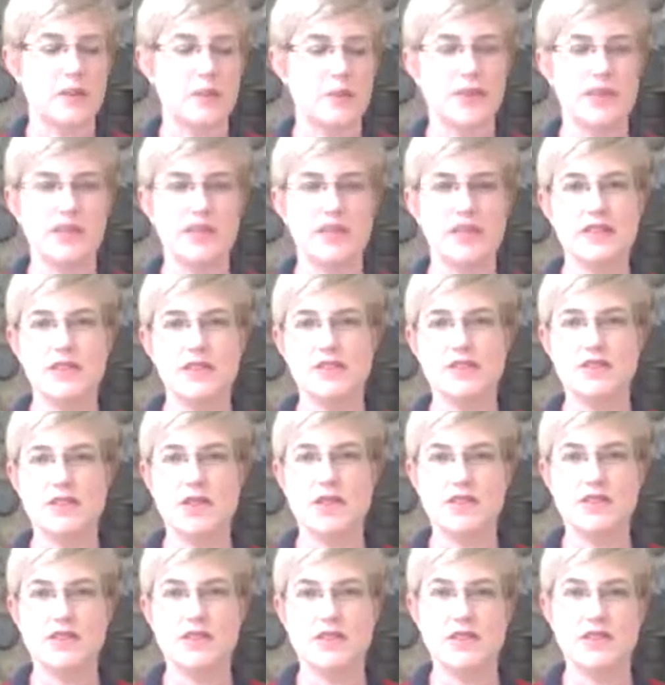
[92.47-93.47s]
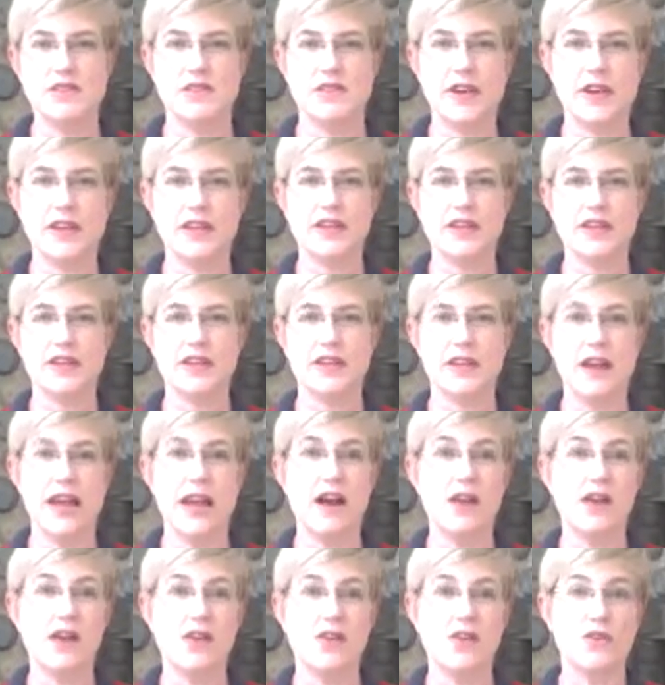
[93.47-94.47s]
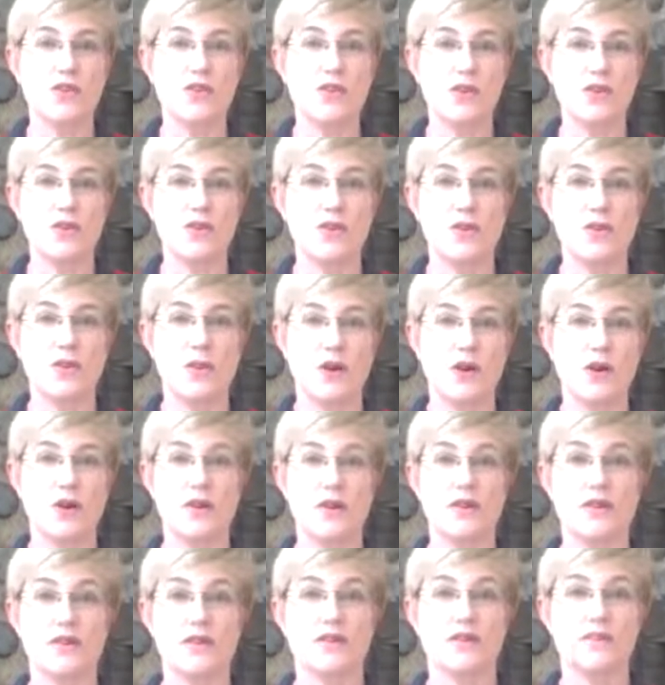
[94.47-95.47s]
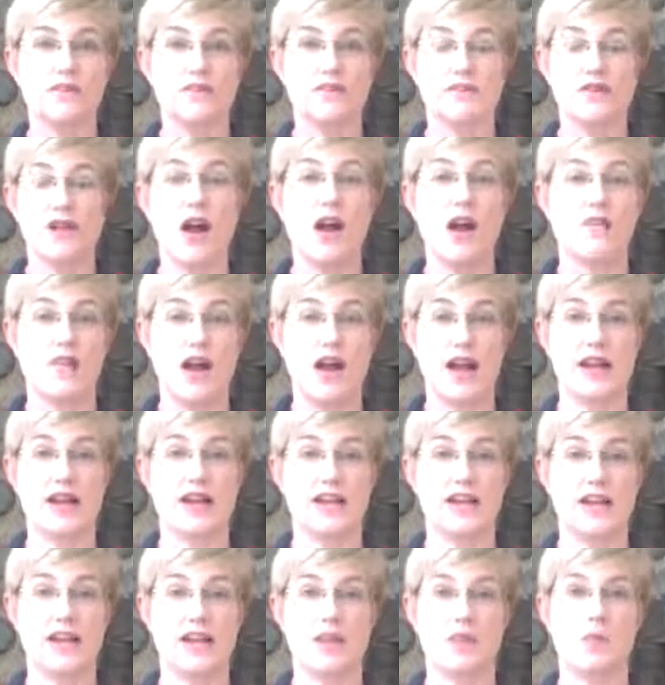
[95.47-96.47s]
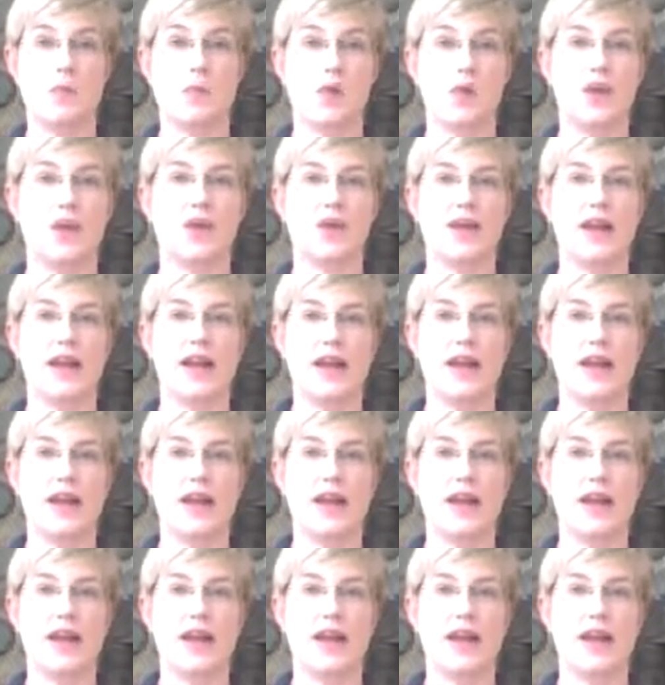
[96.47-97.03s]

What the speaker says: But then there's also the fact that now you are not riding anymore.